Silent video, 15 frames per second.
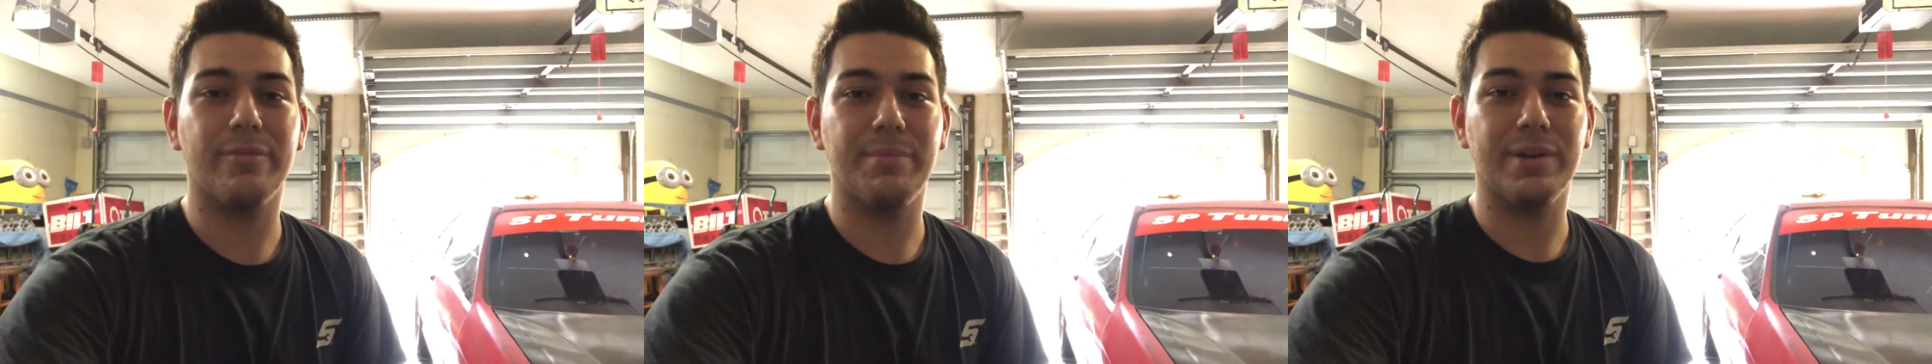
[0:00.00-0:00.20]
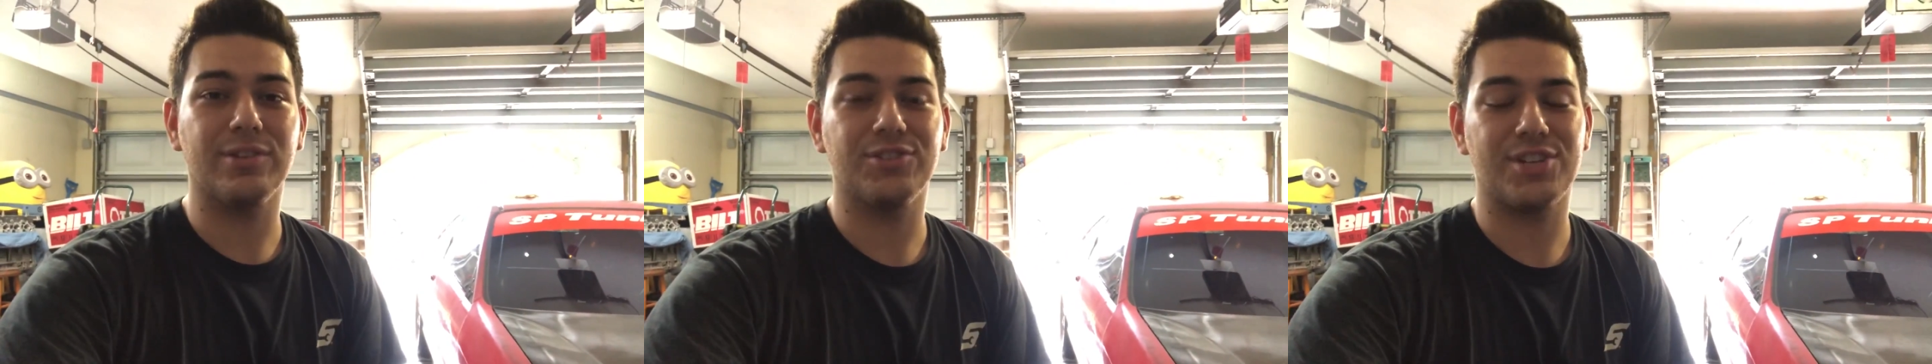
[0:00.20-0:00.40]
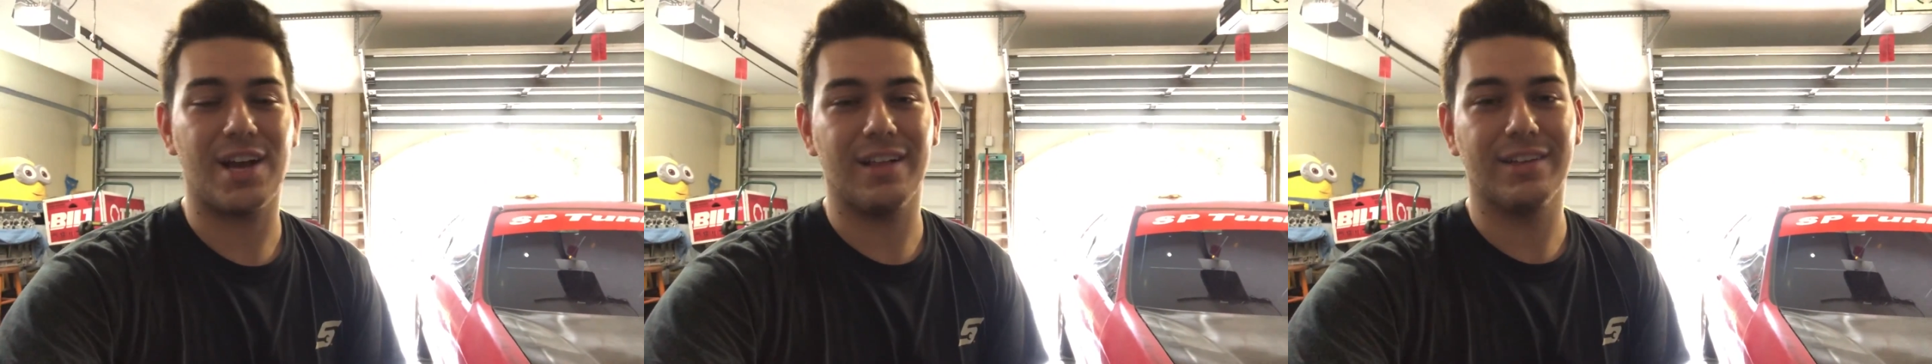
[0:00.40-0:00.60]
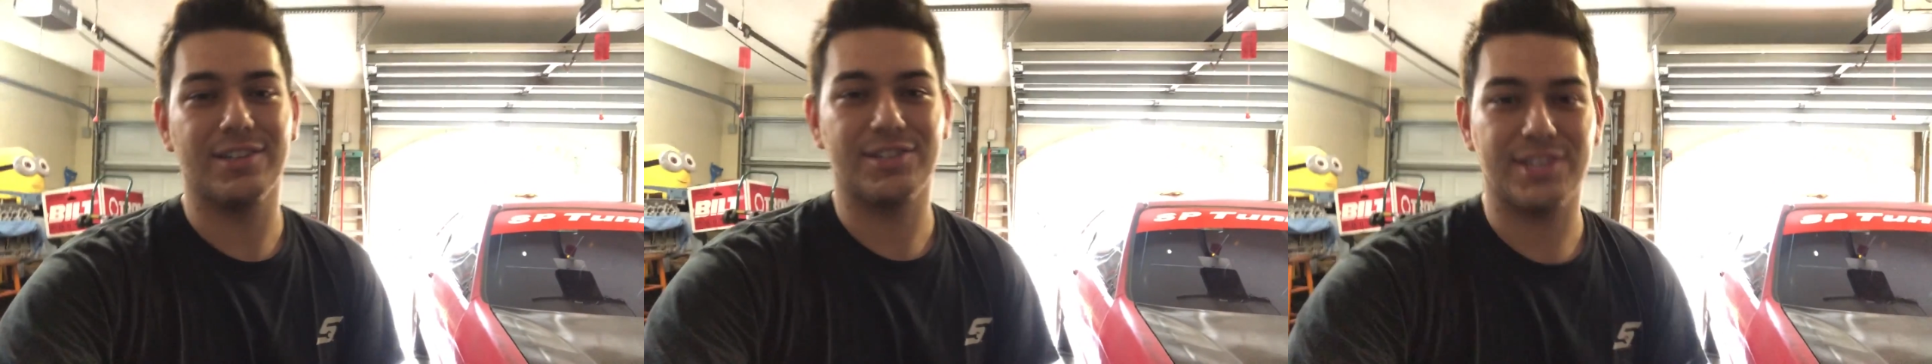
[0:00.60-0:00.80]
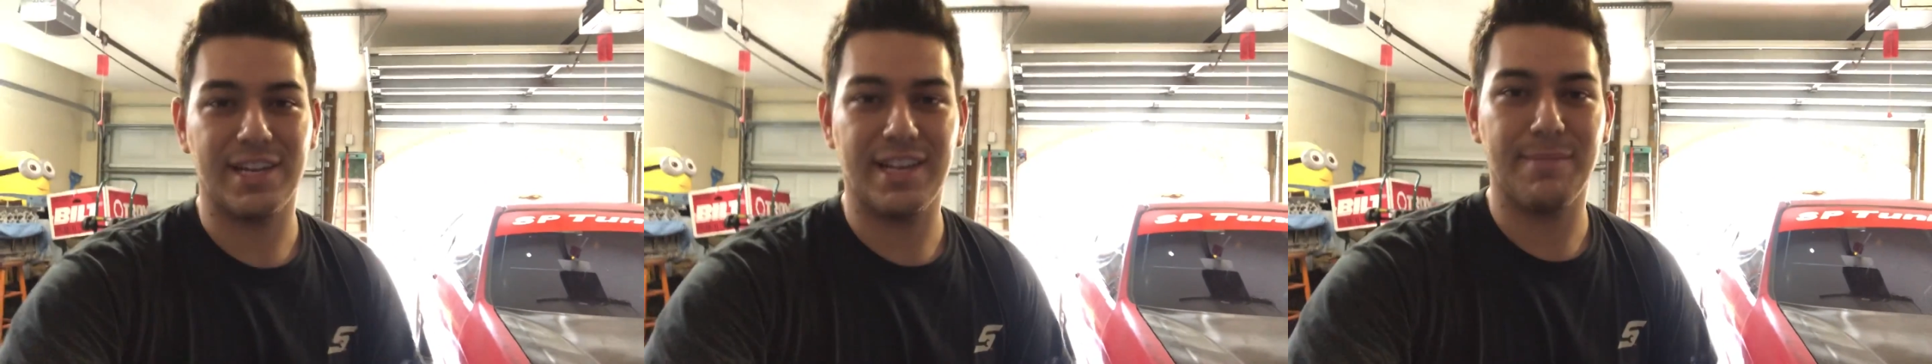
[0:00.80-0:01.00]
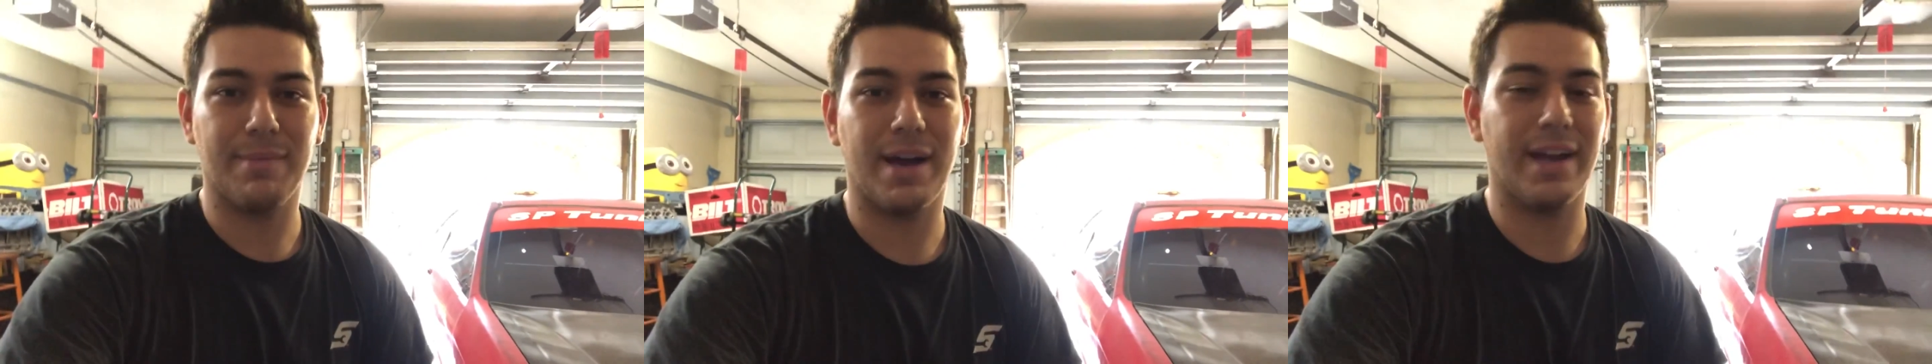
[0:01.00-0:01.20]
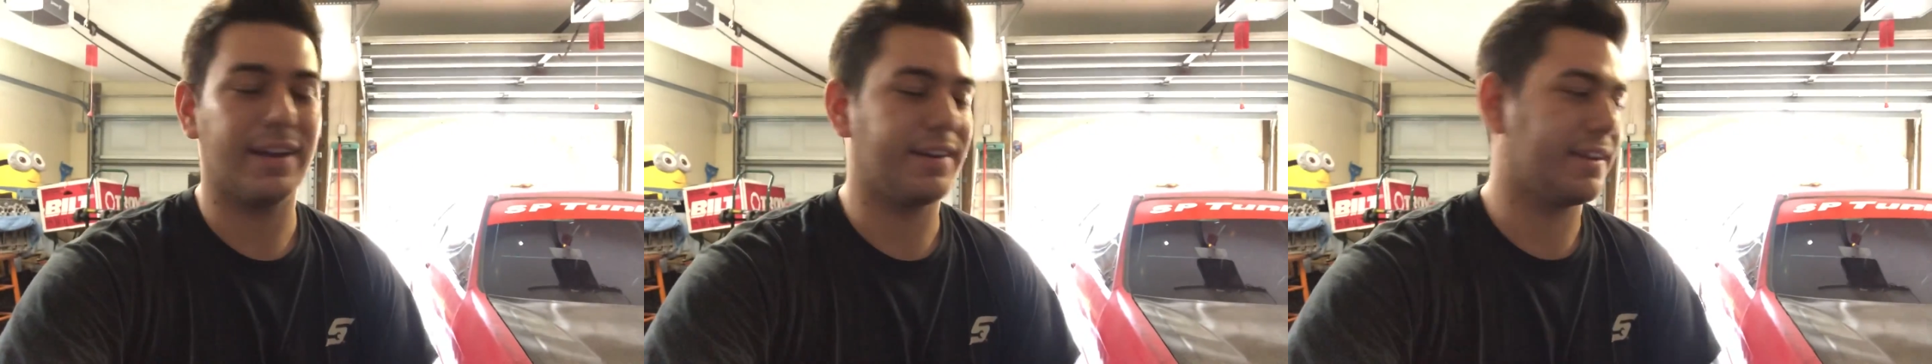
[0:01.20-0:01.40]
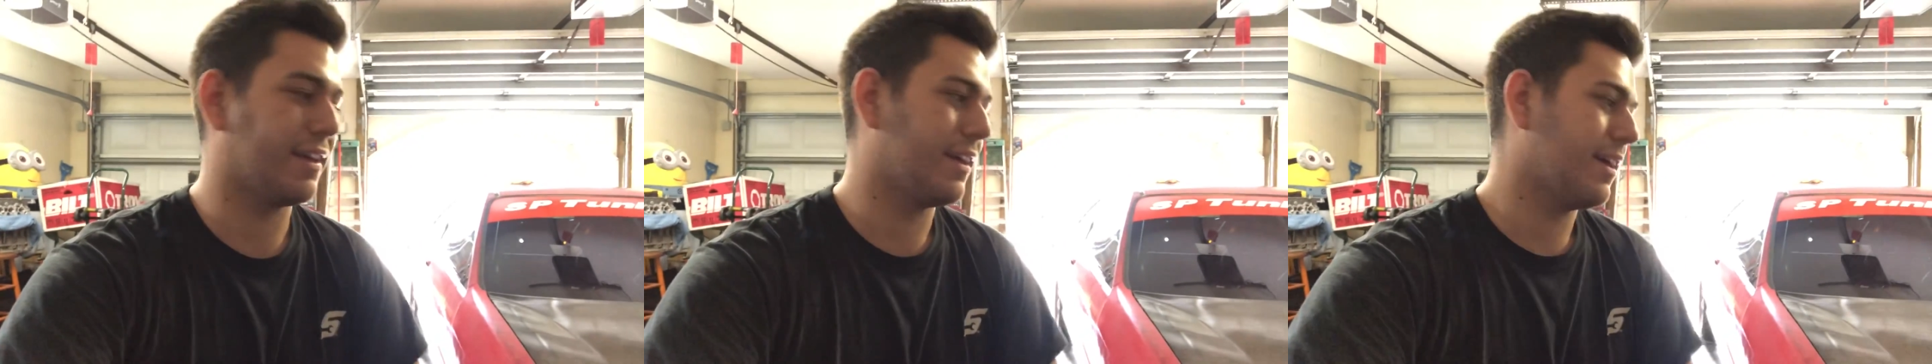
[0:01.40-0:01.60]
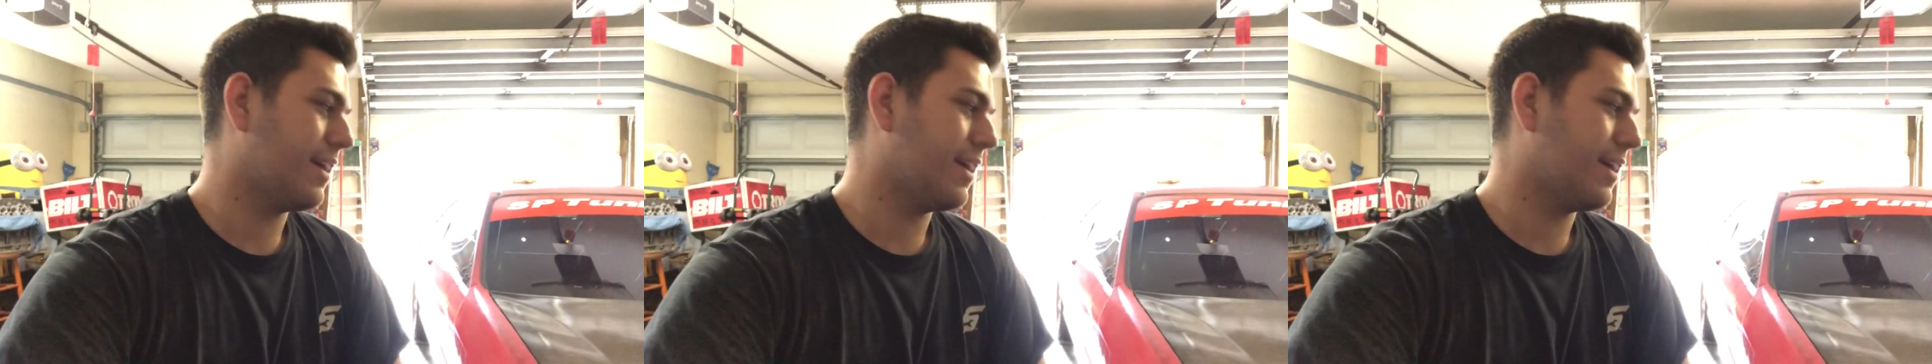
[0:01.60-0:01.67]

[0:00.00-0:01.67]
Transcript: a build challenge in mind.